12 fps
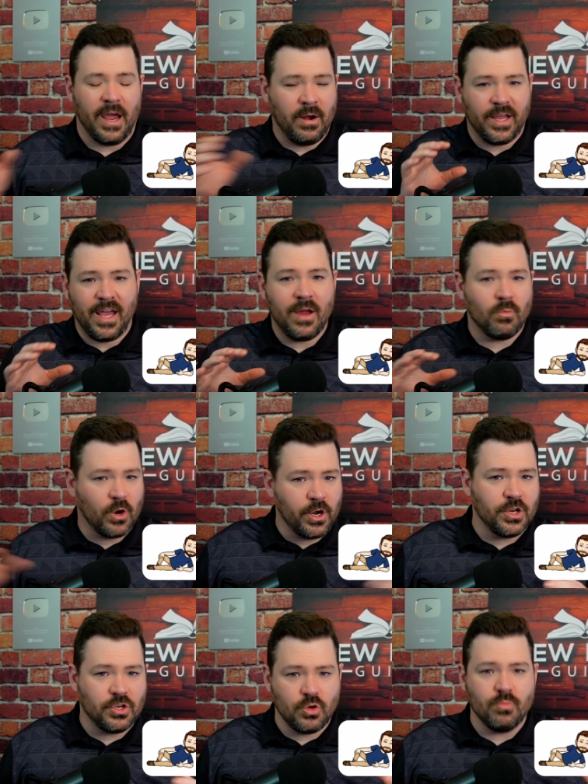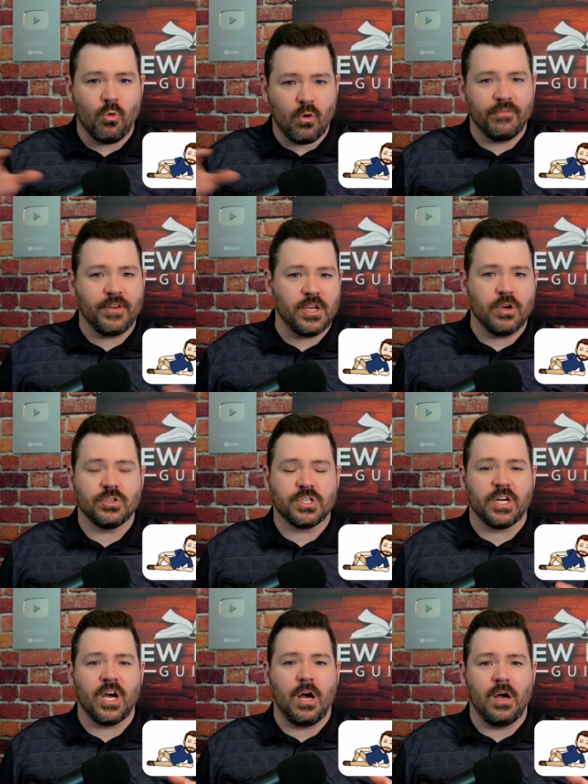And again, we're going to do more videos
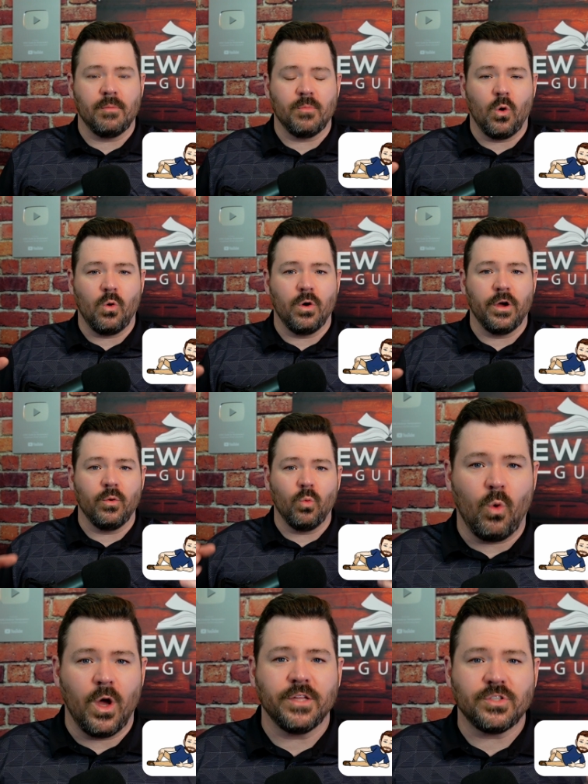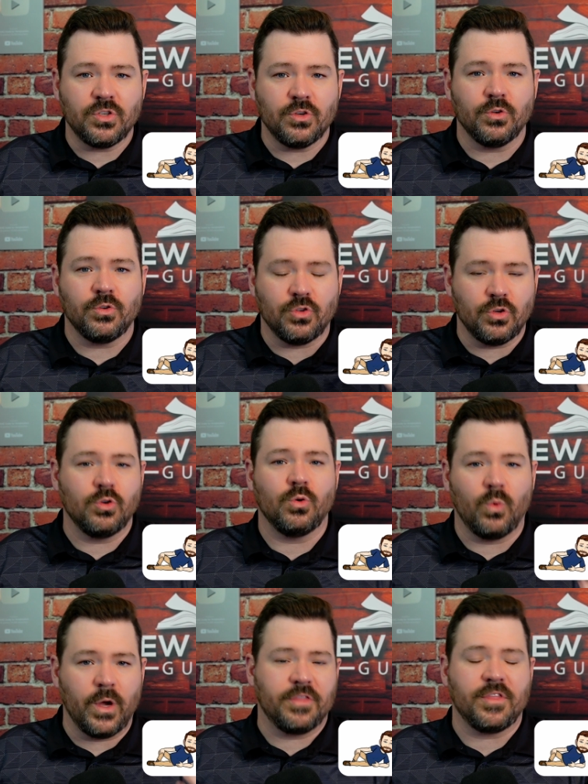to come on what to do
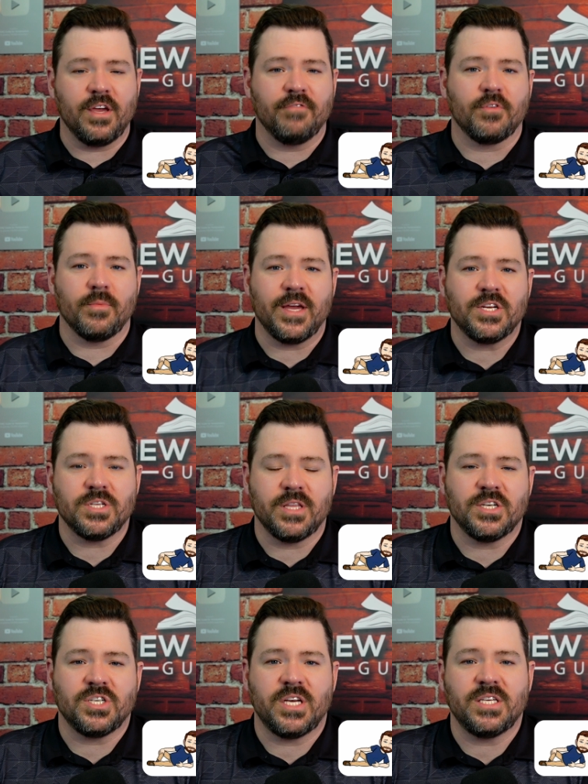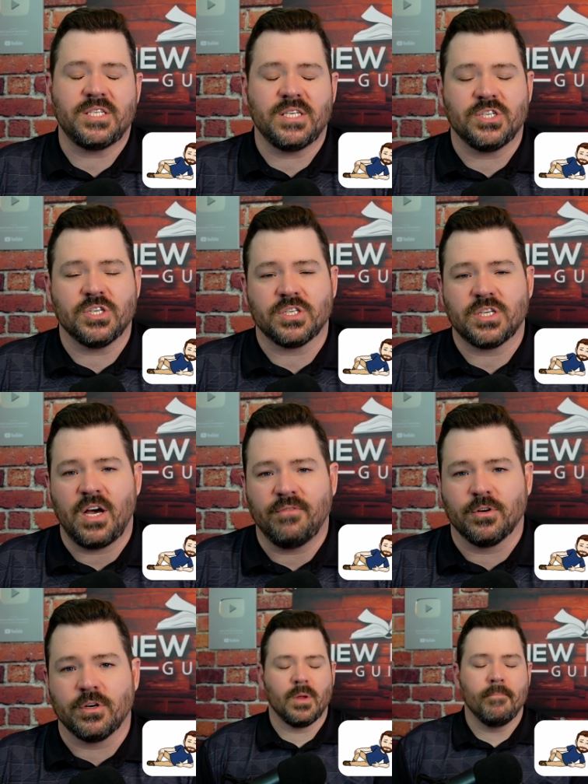with the information that JC just covered.